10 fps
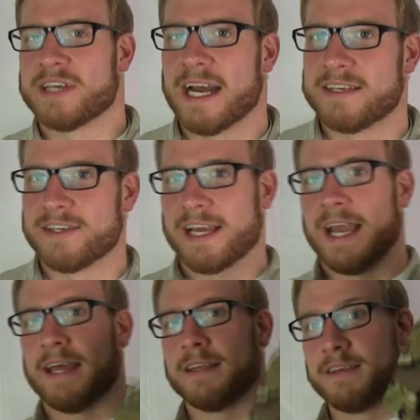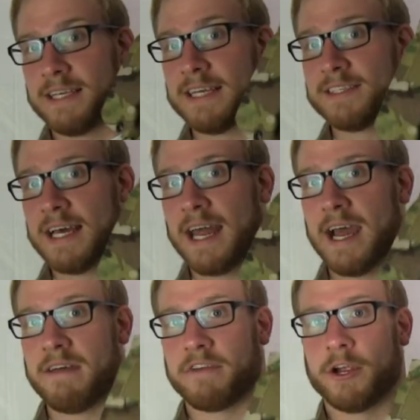sizing. And to test that,
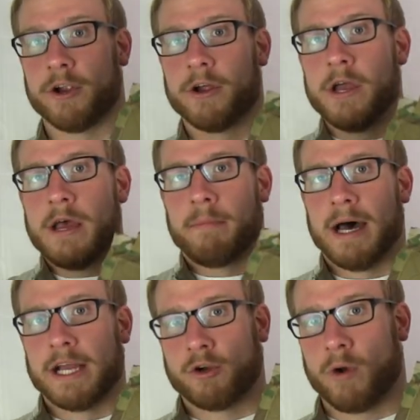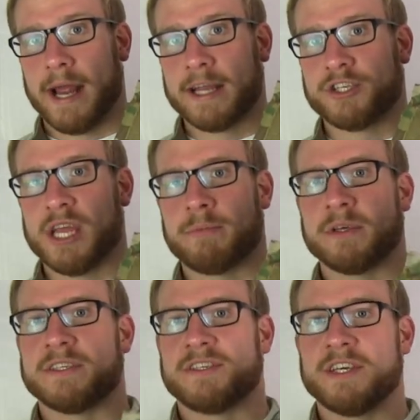I have here my Crye
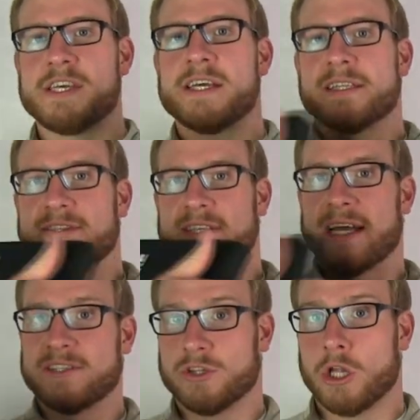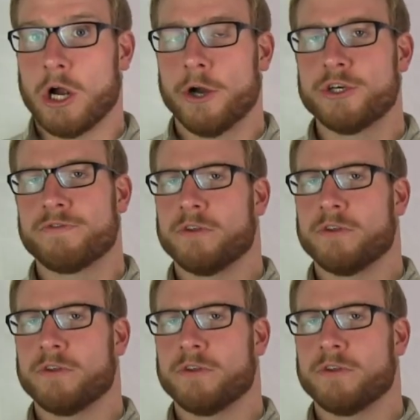JPC in size large.